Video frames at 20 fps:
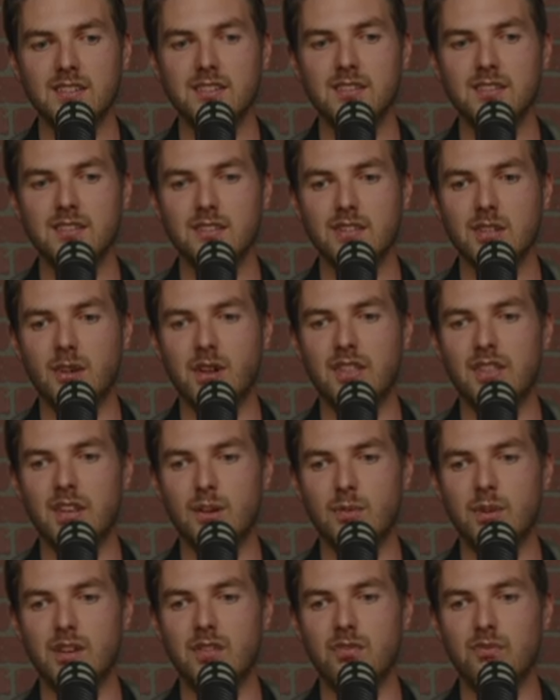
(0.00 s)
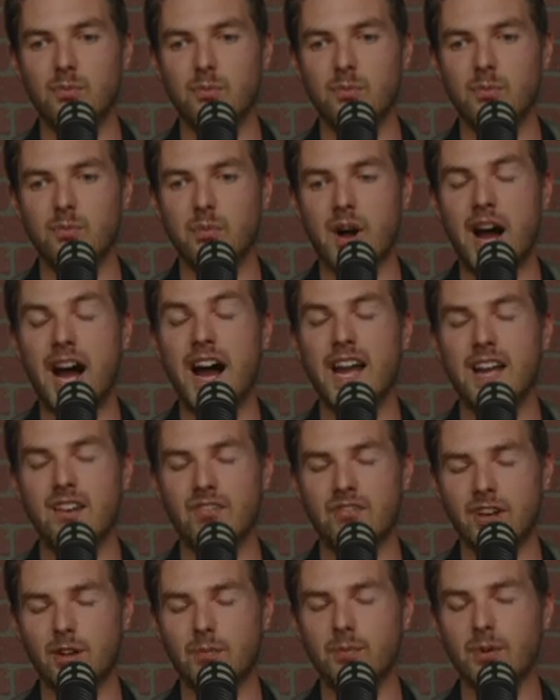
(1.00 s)
us. So I think I
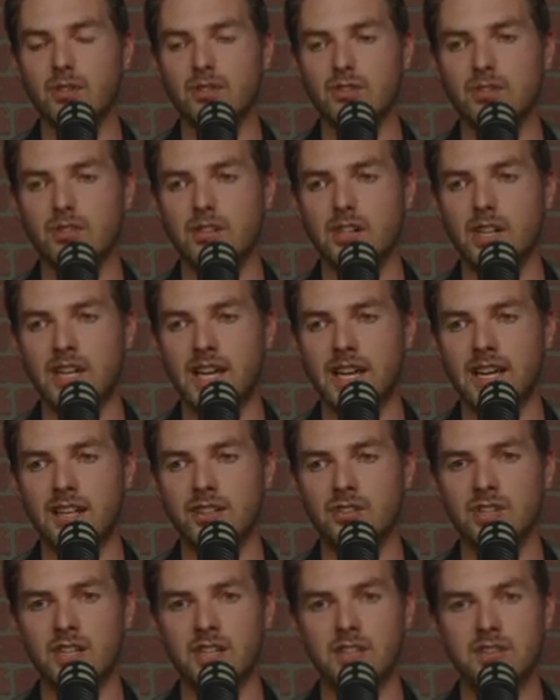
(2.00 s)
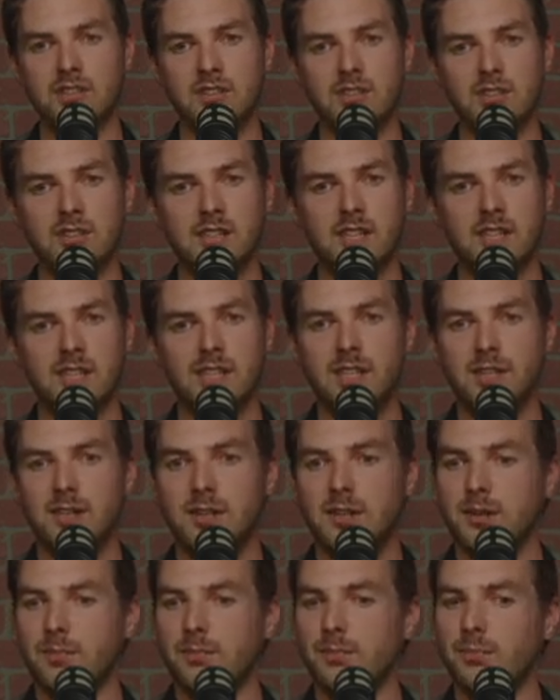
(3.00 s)
have failed personally in just
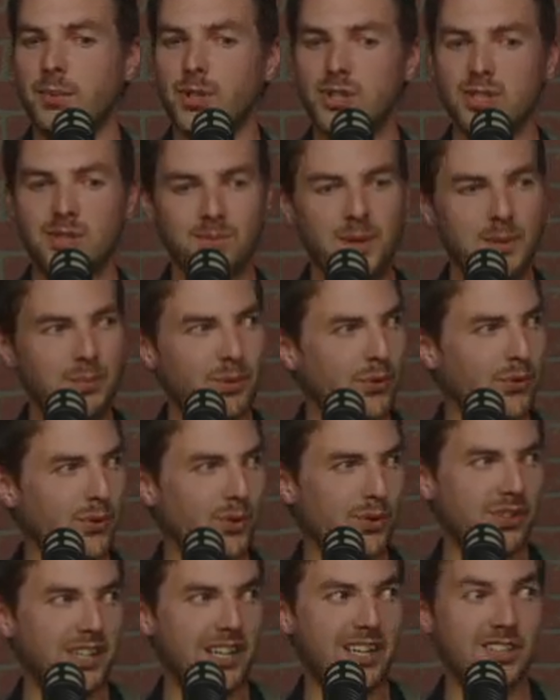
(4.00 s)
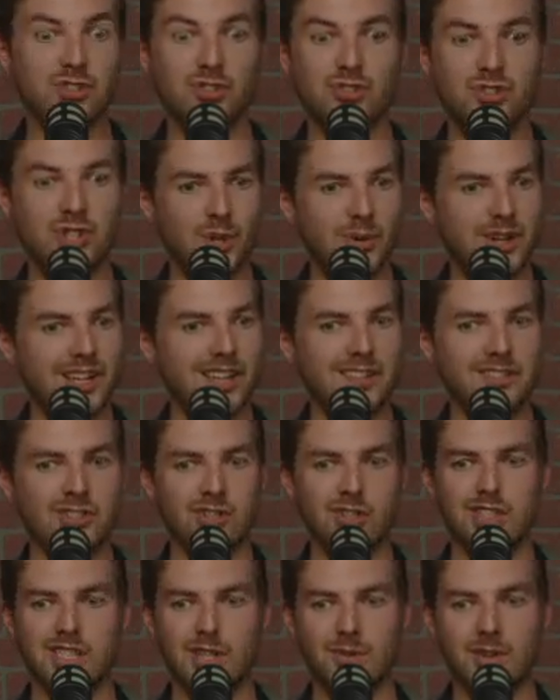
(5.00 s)
pushing people through and saying, let's just do it. Let's
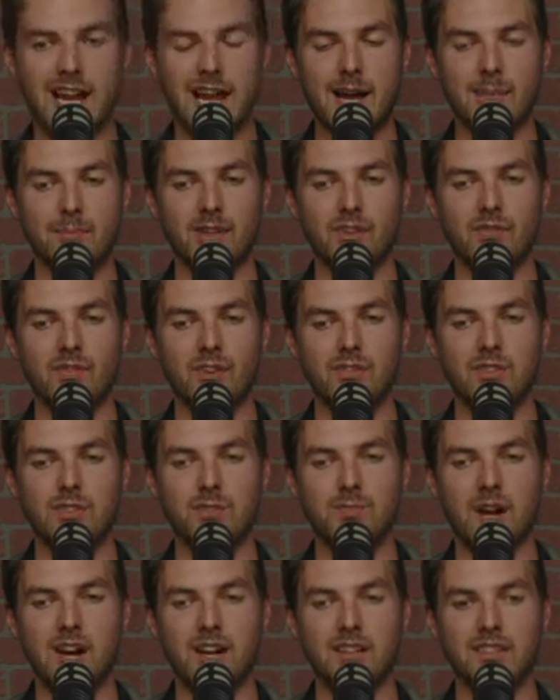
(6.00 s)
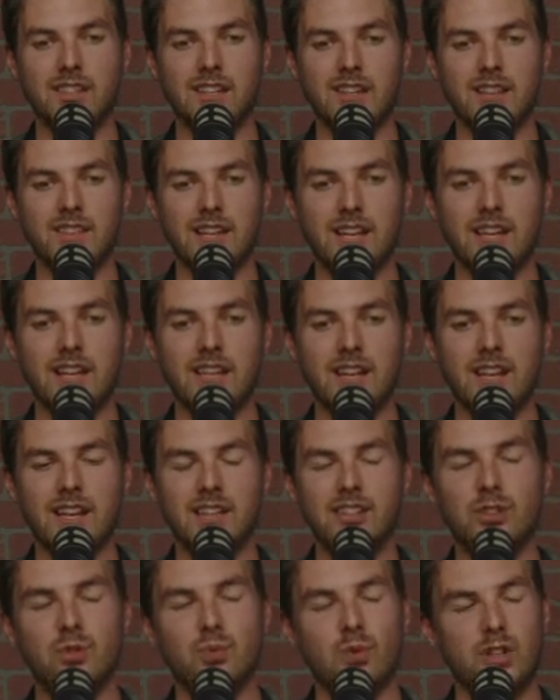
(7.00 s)
just see what happens versus pausing and thinking,
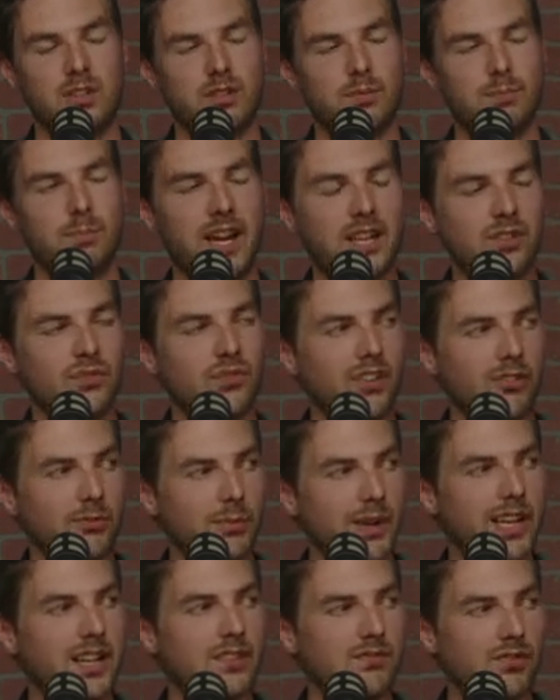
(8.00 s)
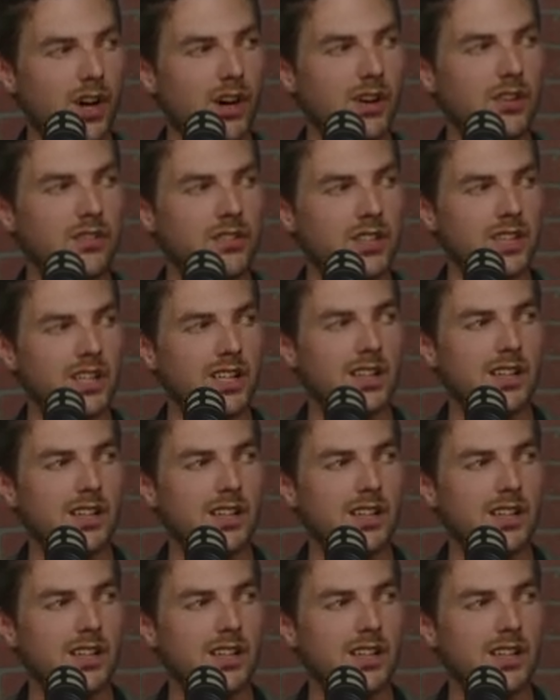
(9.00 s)
is this what's best for everybody involved?